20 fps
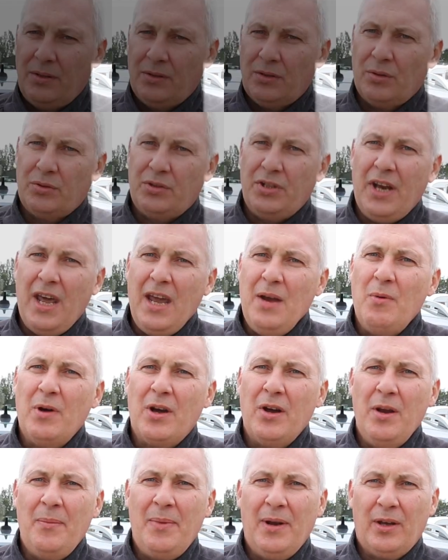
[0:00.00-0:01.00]
So today we're
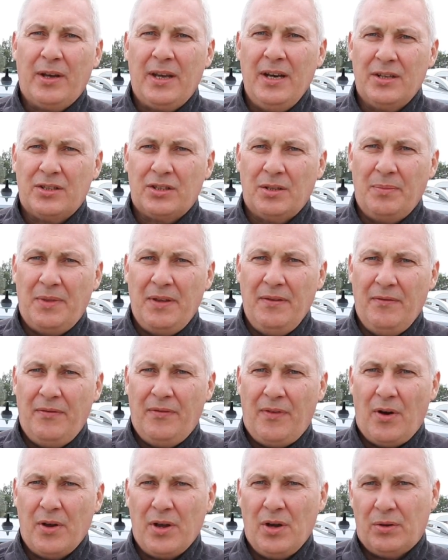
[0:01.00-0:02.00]
going to be looking at something
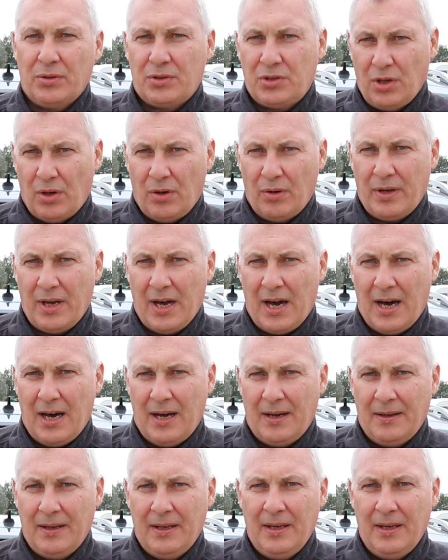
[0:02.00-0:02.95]
for your tow car.